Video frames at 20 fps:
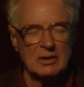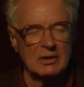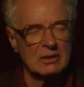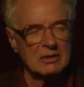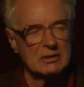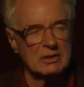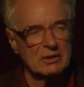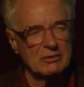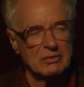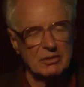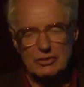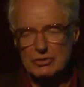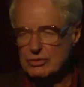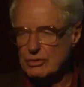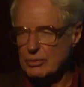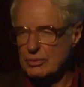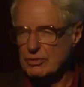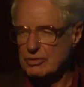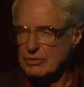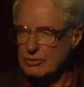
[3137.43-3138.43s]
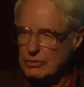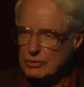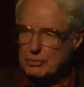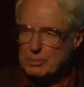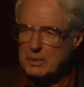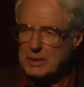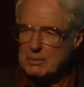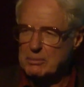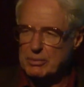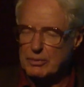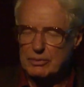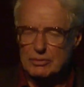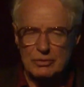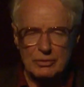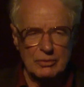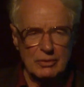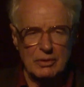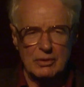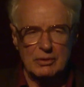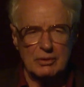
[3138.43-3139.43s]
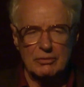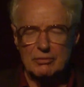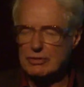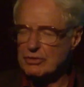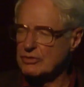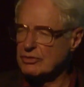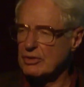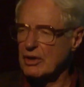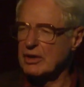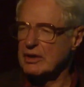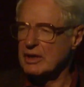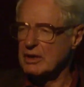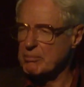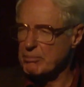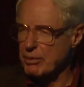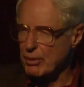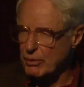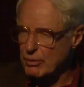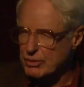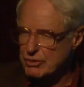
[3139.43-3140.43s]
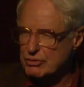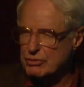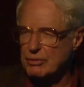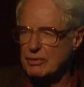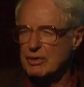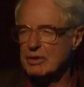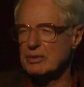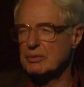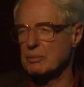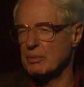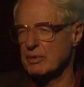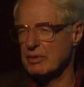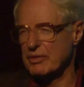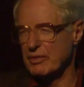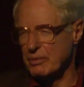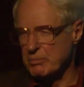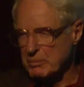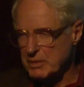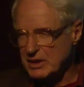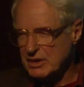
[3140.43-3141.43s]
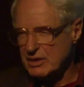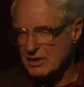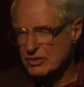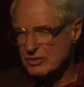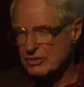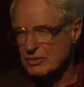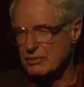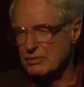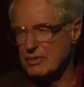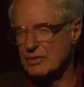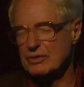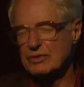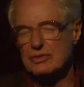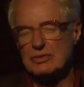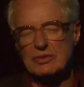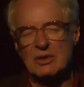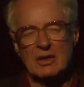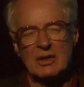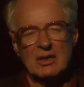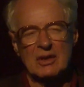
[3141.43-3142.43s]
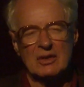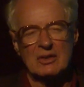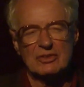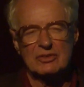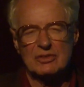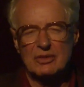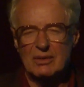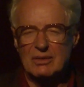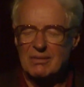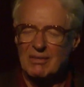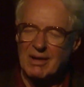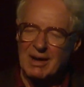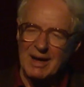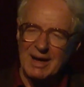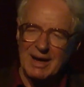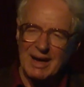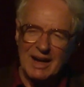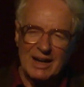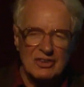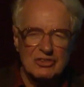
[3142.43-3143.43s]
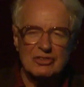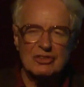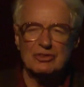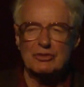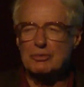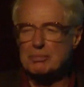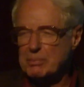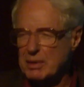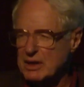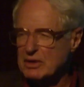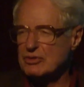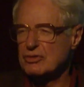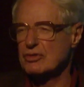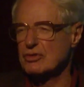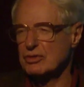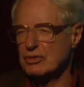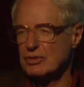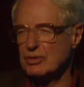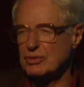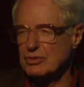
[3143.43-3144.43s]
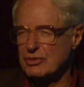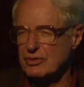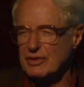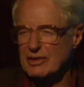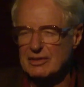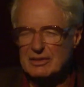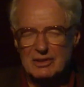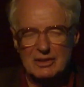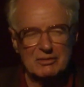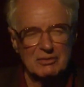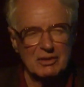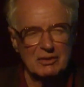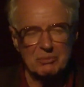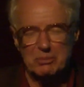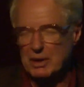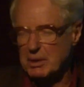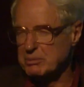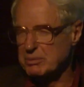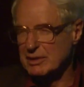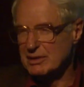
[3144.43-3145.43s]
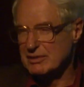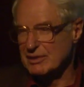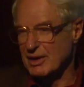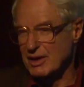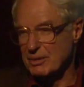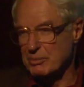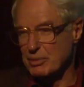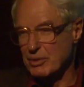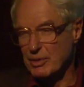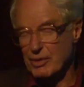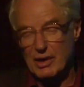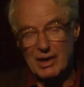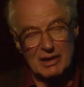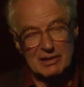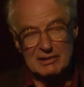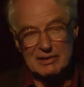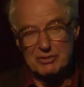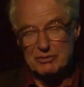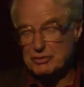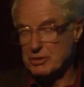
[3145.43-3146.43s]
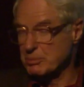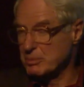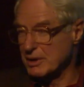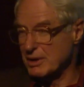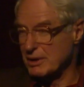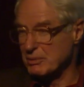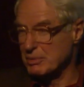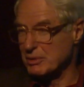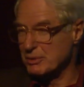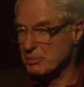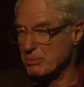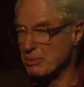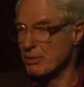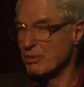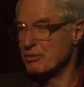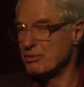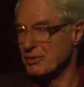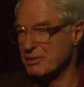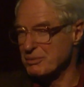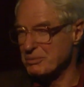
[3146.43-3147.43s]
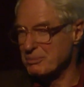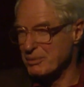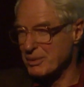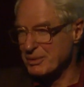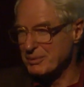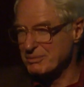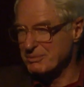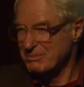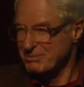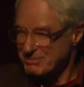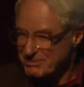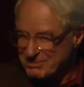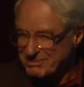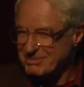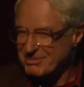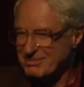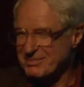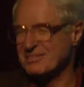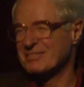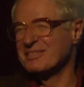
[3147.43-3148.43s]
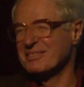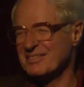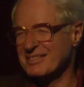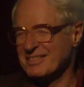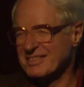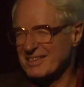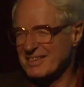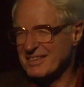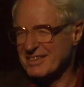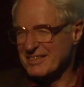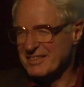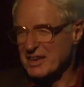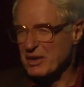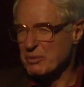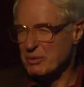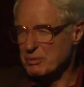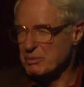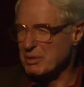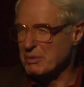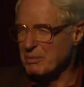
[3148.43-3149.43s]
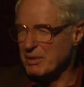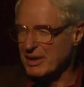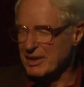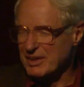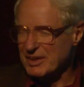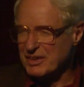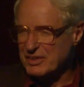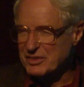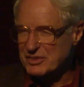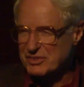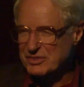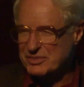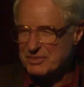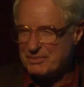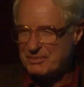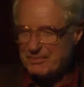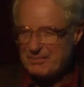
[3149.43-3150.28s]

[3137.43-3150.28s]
Cleveland Jewish newspaper to her reciting poetry at one of the meetings of this. So I suspect she used the Cleveland Public Library. I'd love to be able to prove it, but that would be my guess.